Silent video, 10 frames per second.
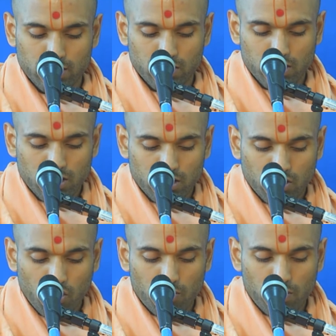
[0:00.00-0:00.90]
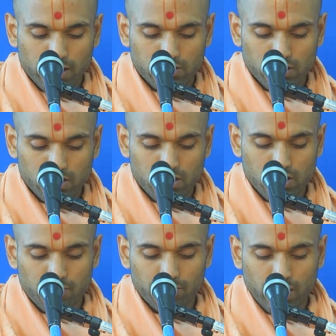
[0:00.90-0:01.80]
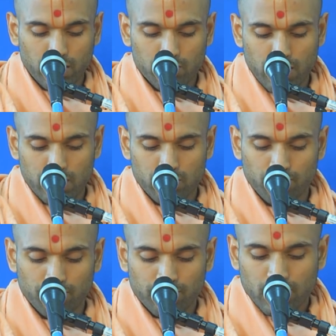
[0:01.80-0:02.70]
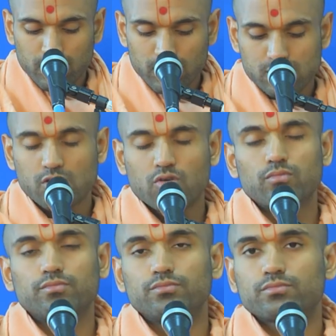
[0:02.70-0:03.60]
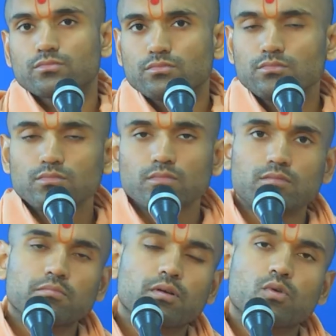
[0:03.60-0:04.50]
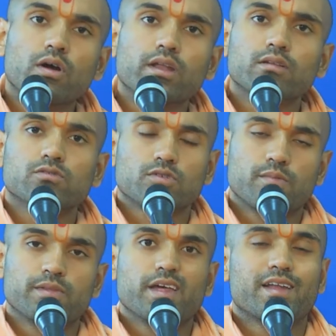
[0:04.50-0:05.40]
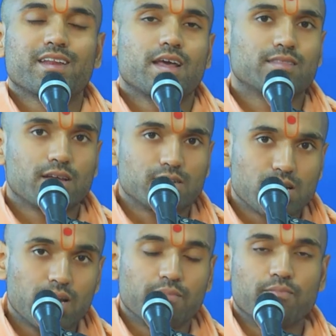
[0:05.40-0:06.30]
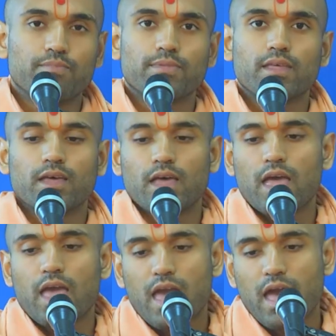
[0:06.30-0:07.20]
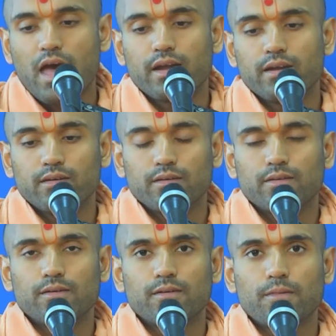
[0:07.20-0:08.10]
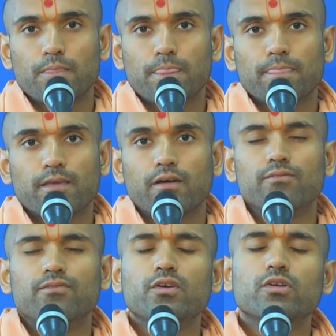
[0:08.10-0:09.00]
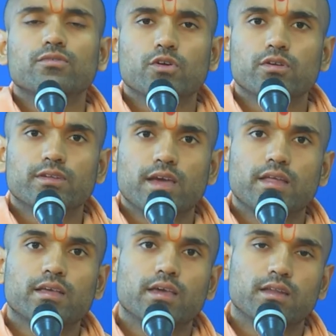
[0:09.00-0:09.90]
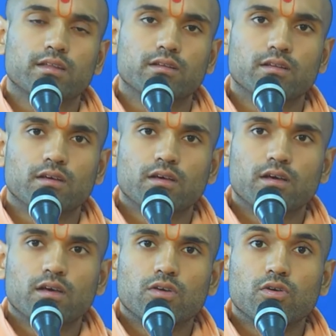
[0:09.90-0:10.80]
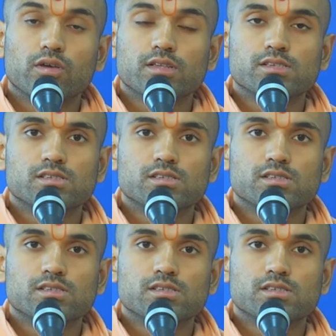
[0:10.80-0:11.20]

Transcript: go back to Gadara. I command you. So Bhagwan Swaminarayan at that time had a very, very dedicated, you can say,